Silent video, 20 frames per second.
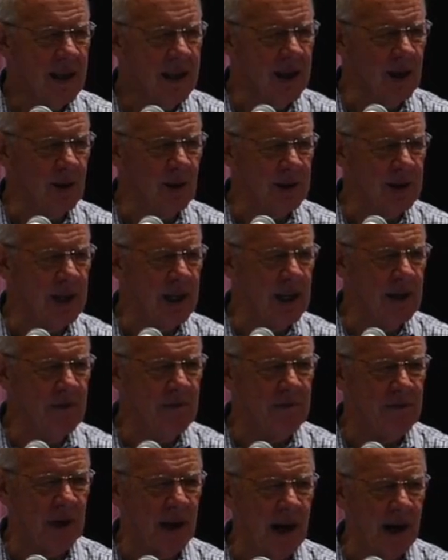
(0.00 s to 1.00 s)
Guilty,
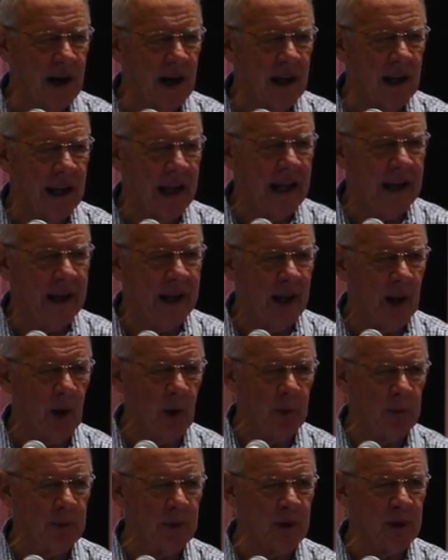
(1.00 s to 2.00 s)
vile, and
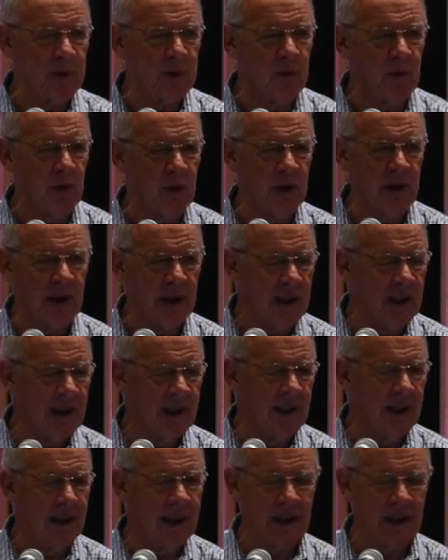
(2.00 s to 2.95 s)
helpless we